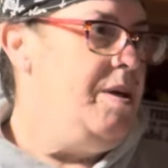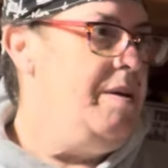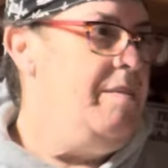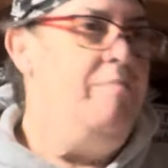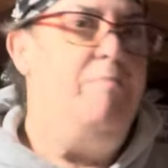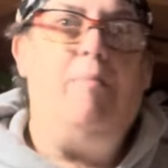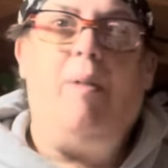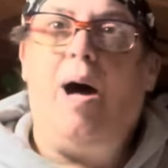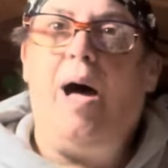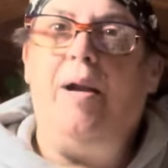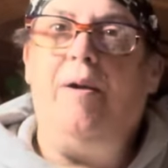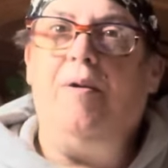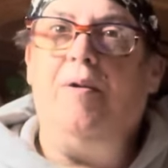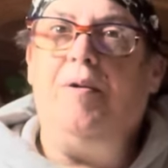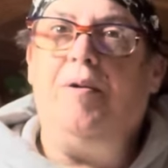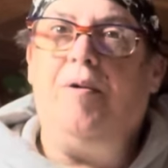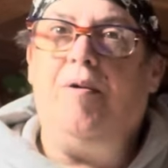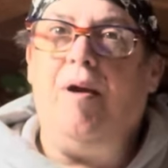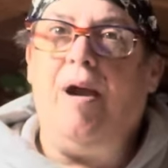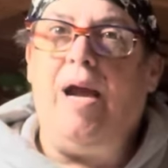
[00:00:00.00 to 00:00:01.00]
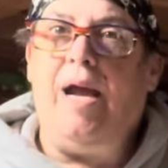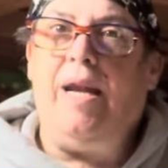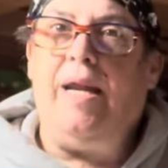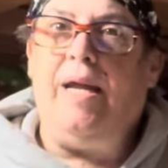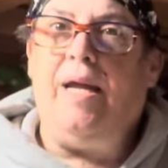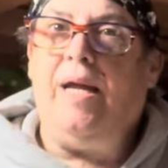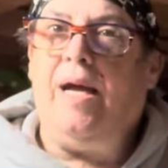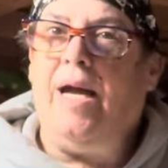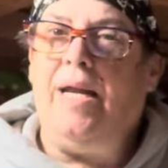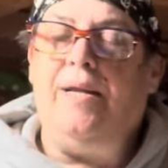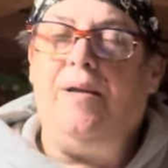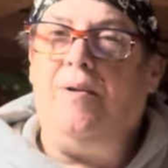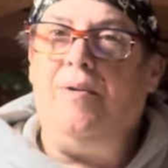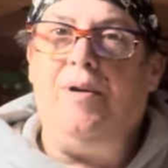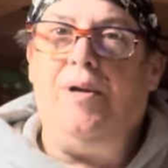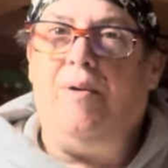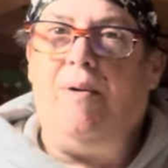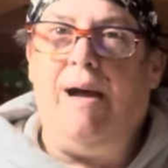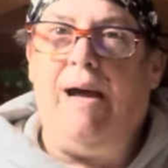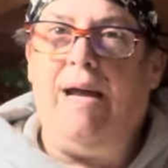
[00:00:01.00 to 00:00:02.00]
modern granny. I don't
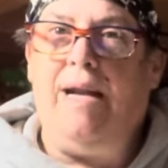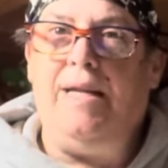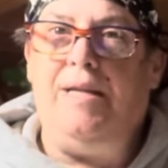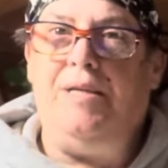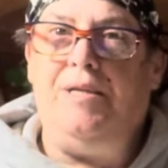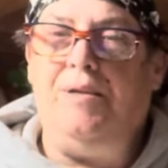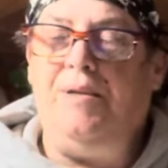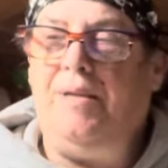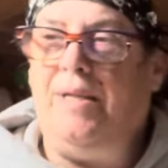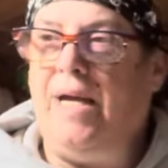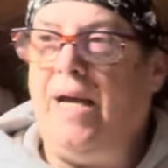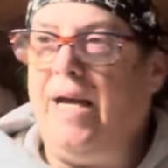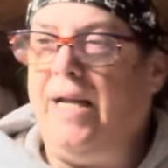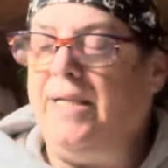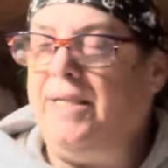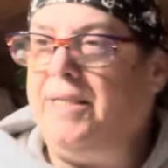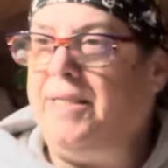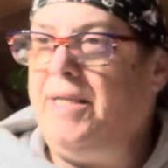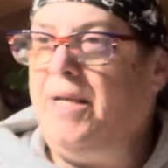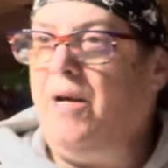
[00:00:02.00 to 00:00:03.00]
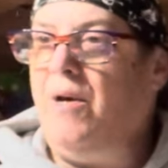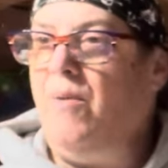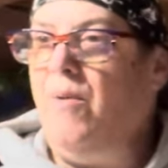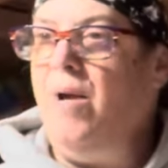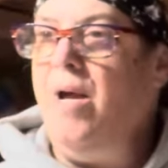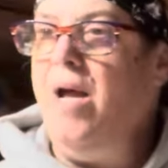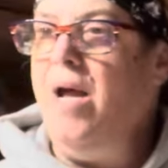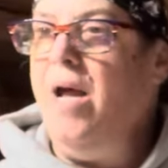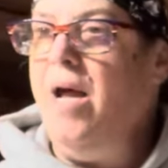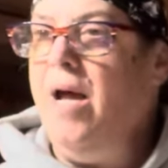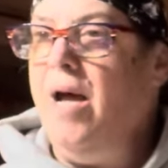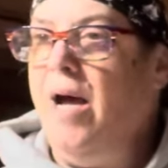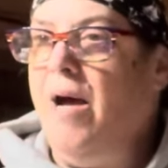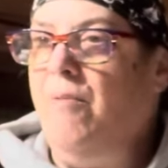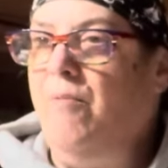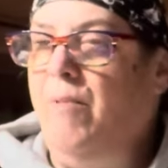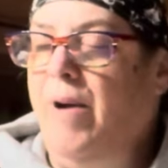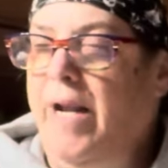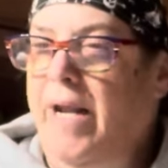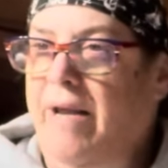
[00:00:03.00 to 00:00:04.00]
know how to do that. So
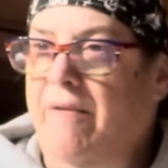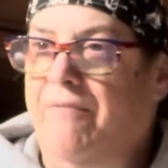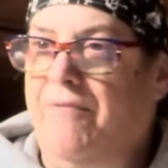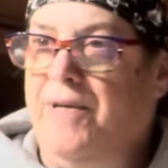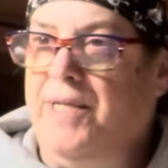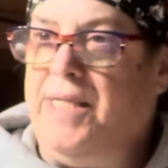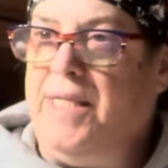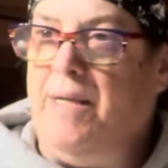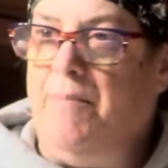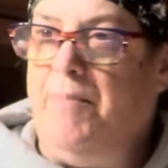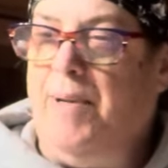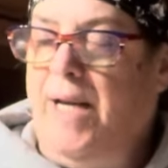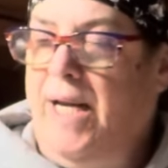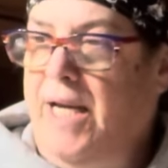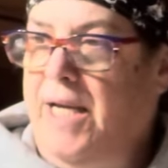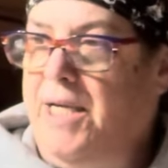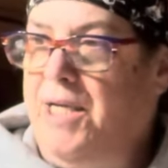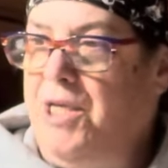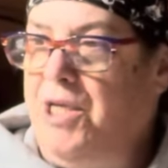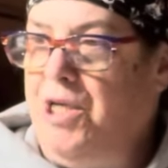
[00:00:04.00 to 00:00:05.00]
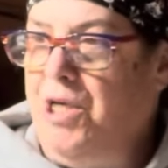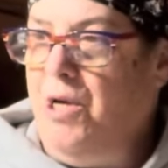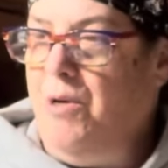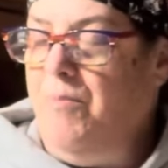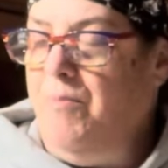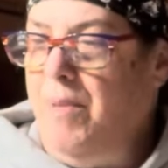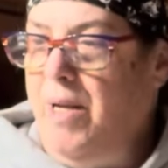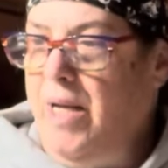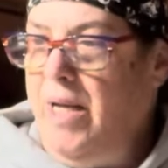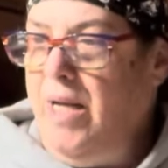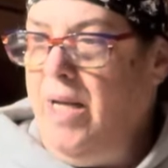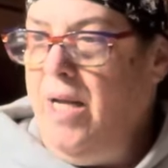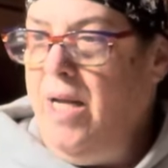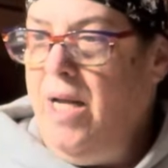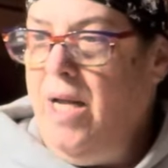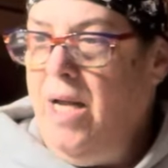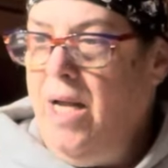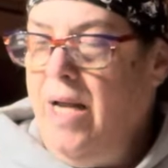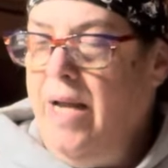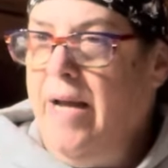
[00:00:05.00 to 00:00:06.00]
I'm waiting for somebody to show me.
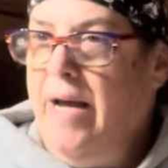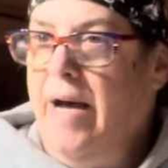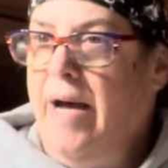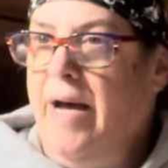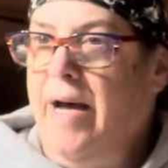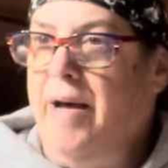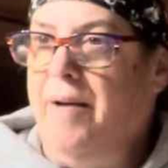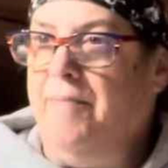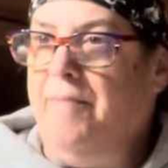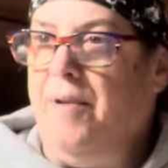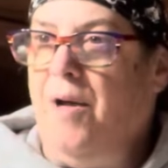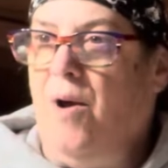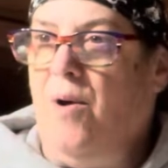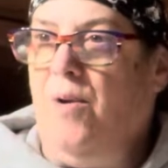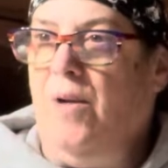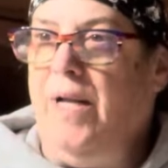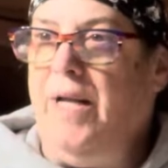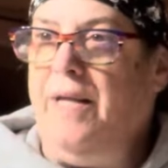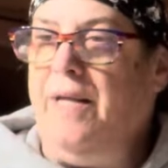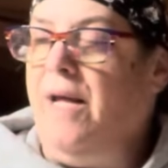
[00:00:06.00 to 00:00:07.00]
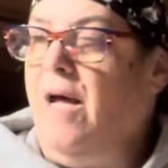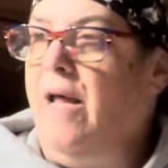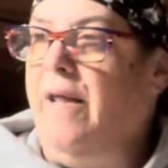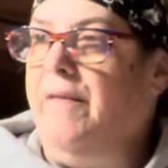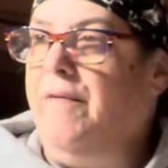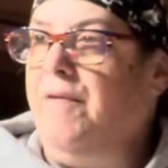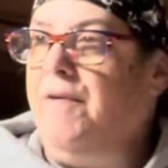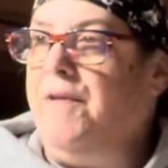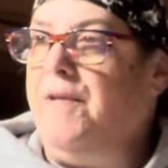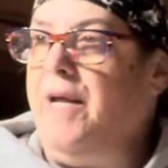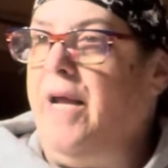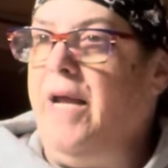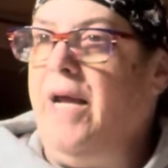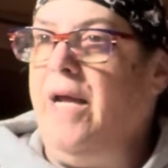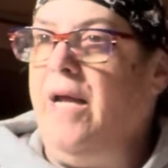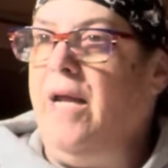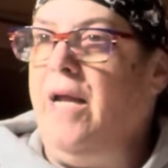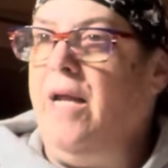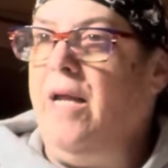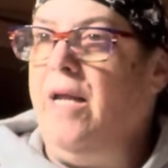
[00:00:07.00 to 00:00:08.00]
Um, only other
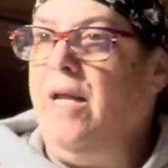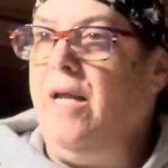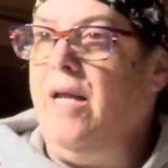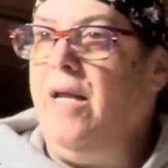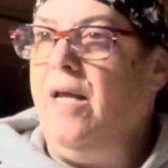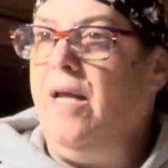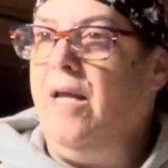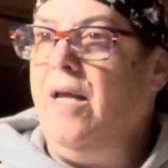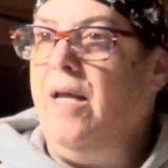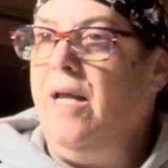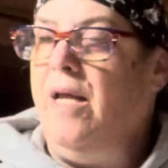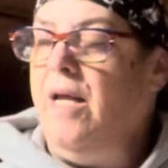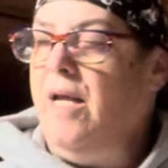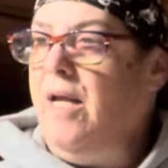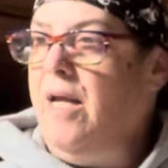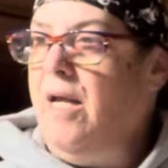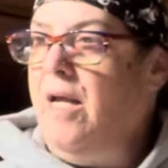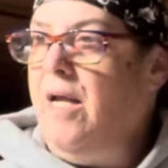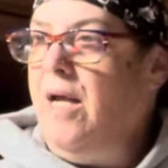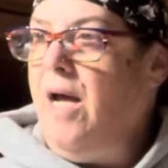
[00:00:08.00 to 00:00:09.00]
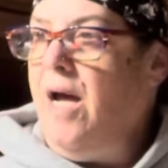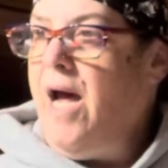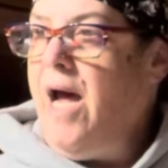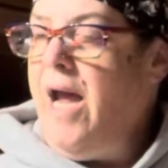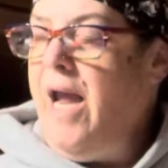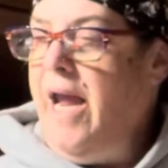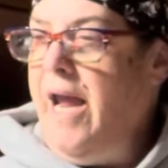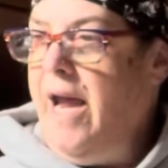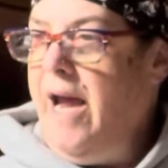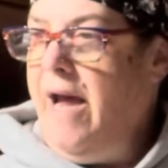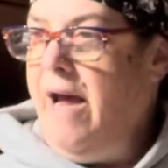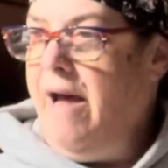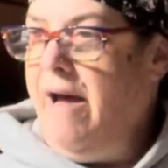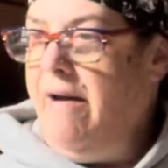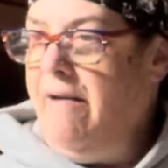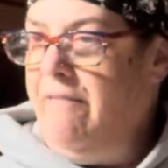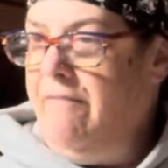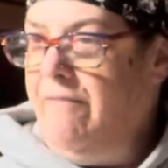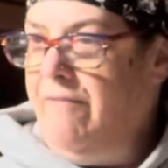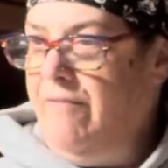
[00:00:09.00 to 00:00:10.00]
thing I
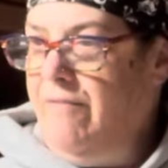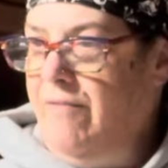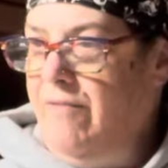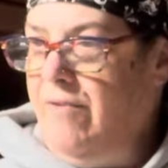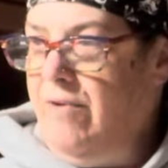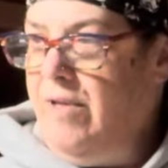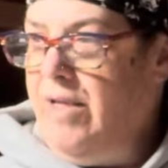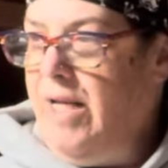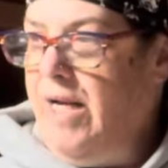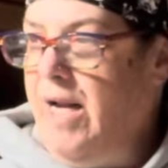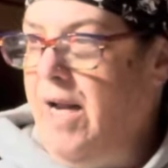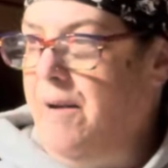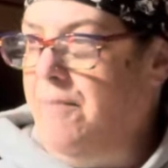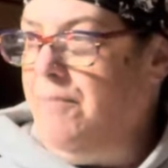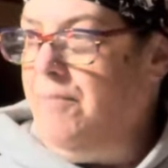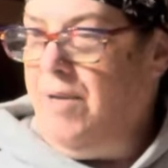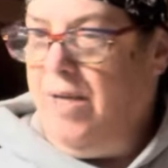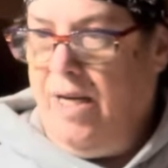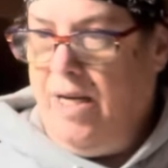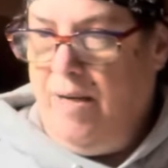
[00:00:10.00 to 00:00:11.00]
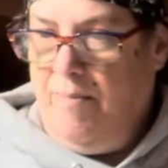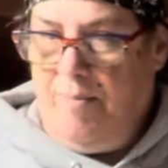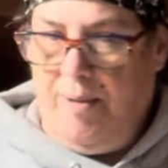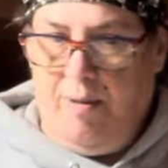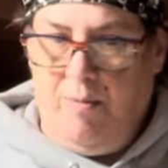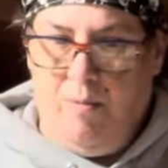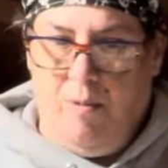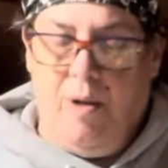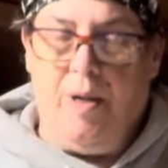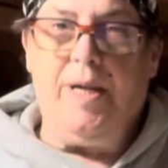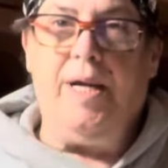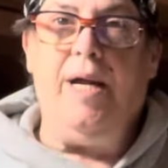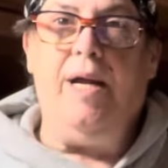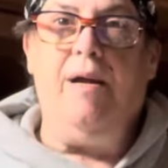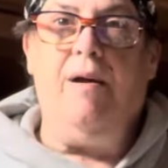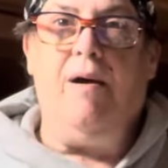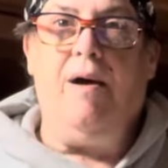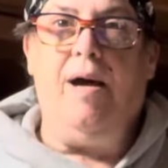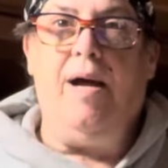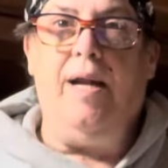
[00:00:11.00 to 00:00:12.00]
have that I'm going to be
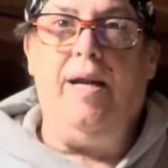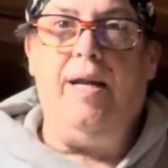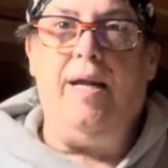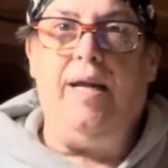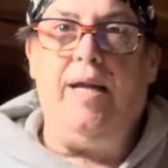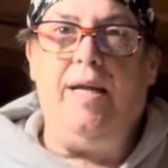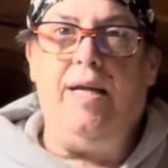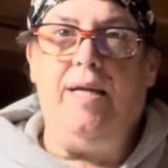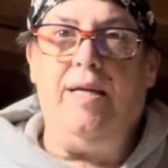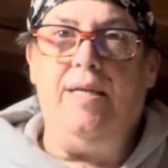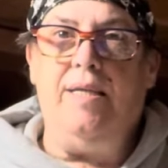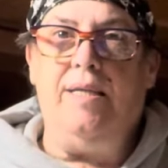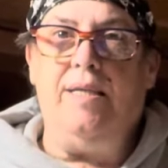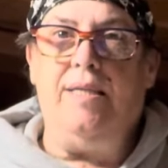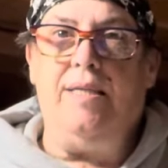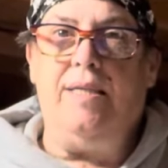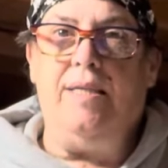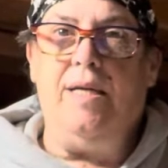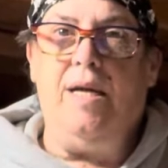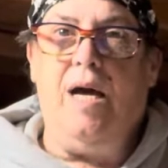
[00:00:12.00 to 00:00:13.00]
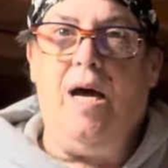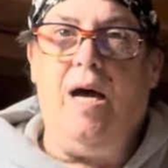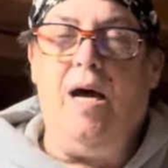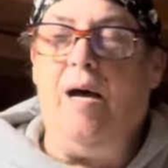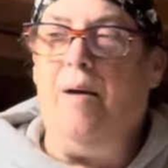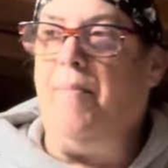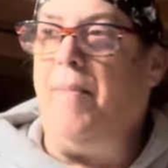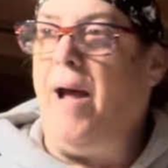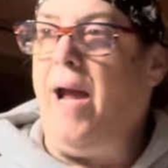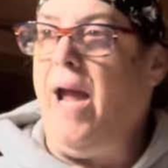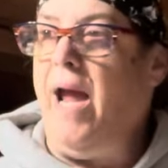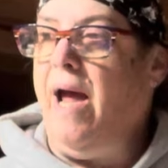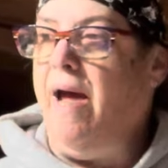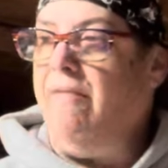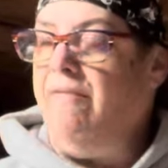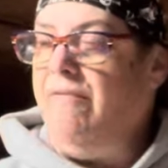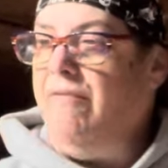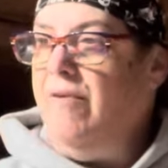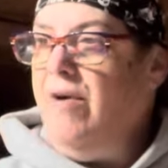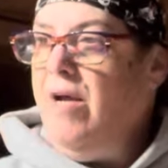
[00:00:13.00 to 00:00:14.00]
working on is um, I
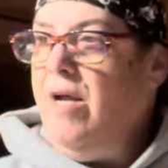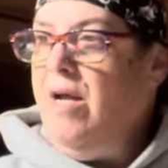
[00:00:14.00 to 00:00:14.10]
have